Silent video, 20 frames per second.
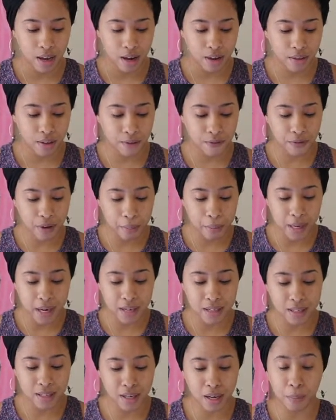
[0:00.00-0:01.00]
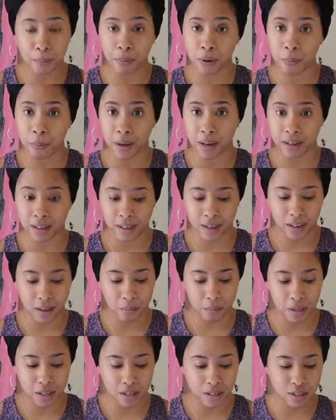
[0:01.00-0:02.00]
The feminine temperament
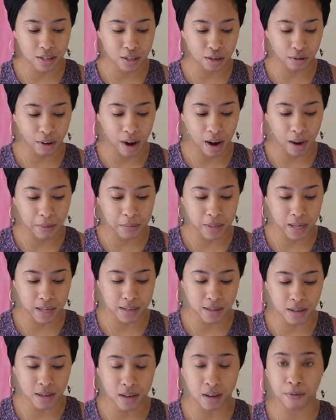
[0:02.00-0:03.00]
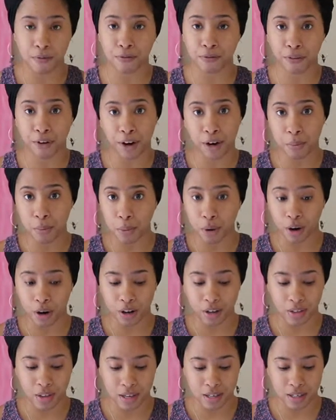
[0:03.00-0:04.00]
can be described as the
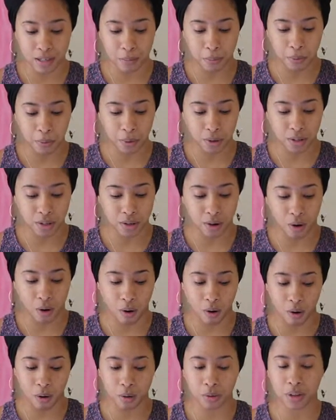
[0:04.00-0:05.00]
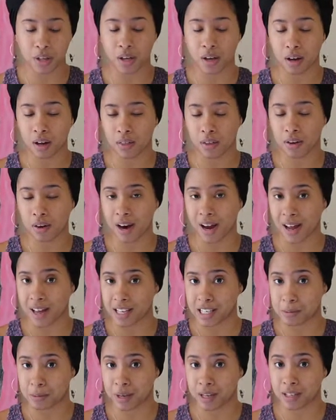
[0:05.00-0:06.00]
framework that supports all the other
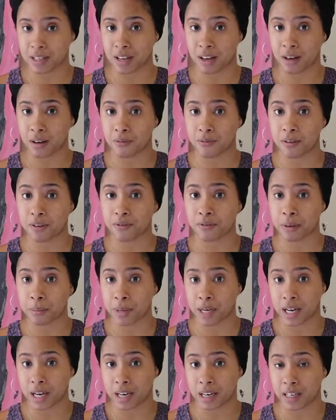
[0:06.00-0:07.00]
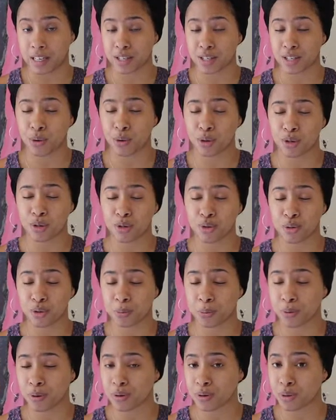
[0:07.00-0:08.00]
aspects of femininity. it's
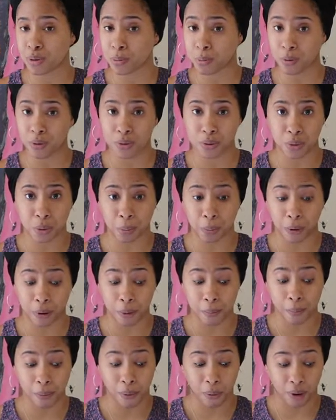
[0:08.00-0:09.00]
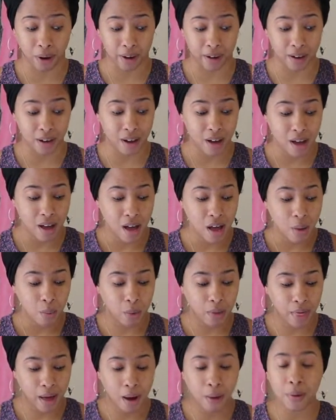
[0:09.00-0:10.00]
super, super, super important.
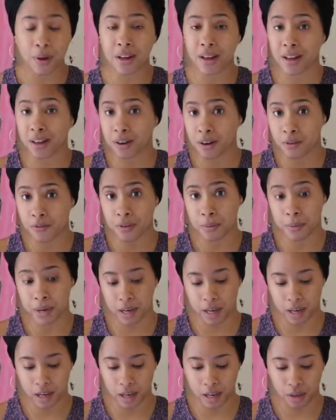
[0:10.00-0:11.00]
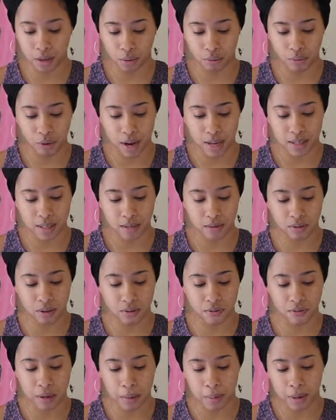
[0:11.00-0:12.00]
Without inner femininity, the rest of
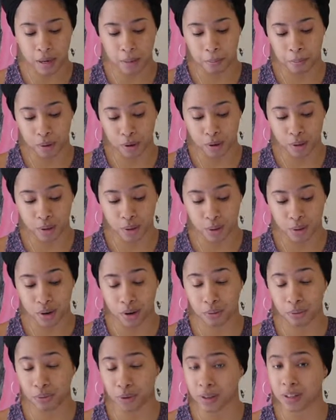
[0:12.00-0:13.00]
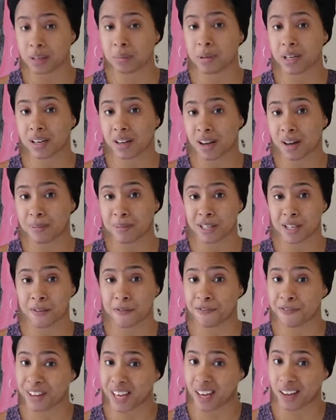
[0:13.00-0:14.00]
the feminine persona really becomes a
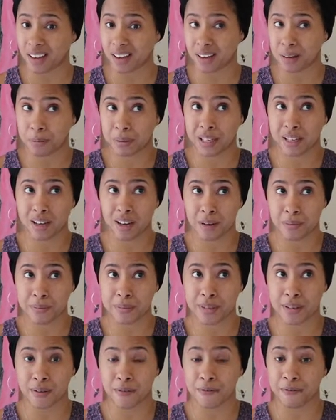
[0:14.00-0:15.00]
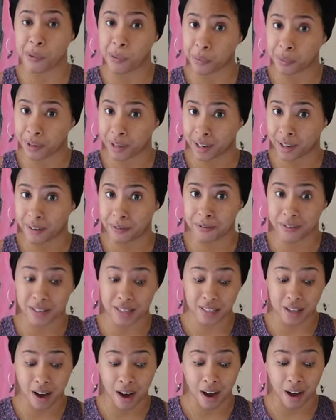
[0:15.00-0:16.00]
fake. It becomes a phony, a
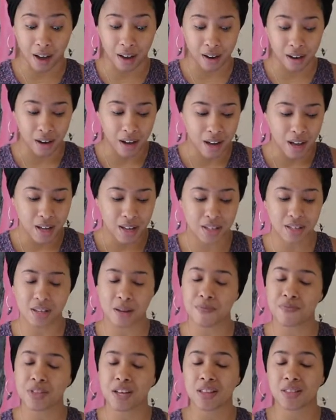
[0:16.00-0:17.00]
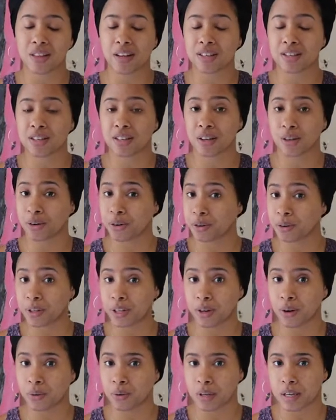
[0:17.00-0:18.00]
facade, something that's
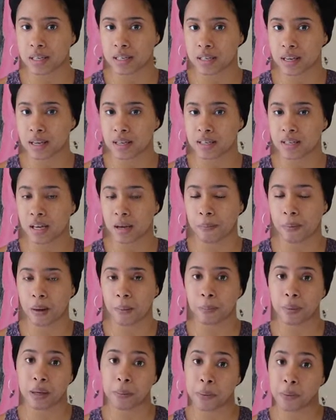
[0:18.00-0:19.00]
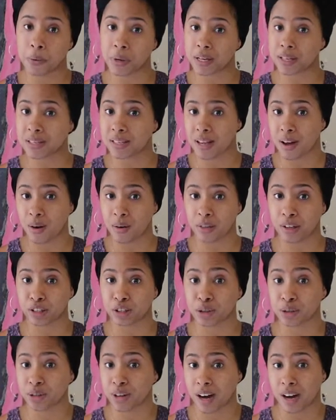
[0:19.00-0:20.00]
literally only skin deep, and people can tell
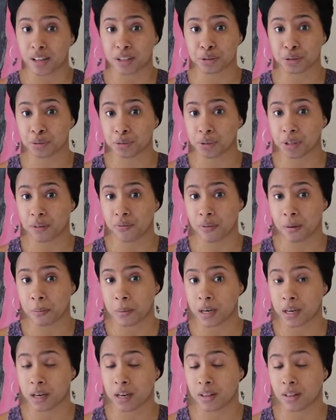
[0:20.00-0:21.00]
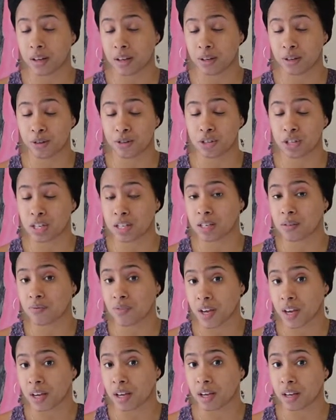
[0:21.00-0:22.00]
that you're not truly feminine and that you're just
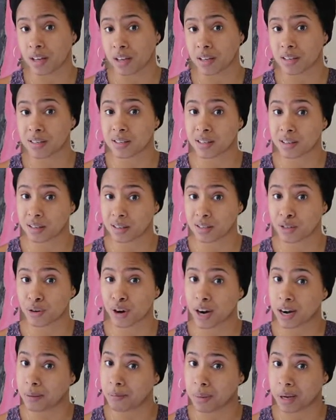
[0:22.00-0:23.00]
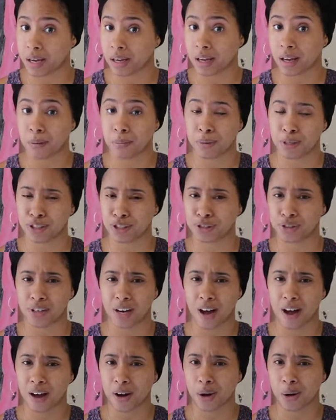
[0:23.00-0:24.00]
faking it to try to make it, but you're
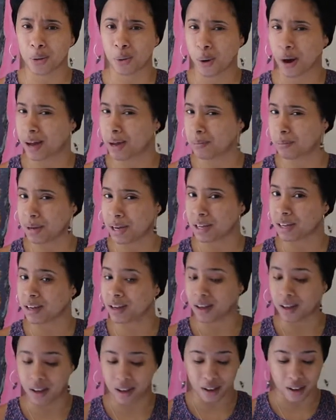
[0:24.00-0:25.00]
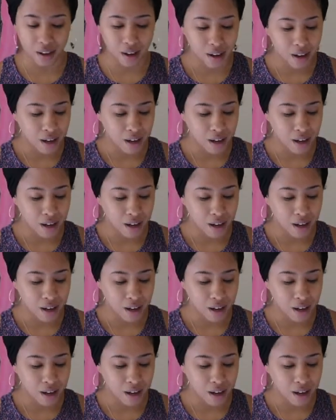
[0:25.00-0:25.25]
not quite making it.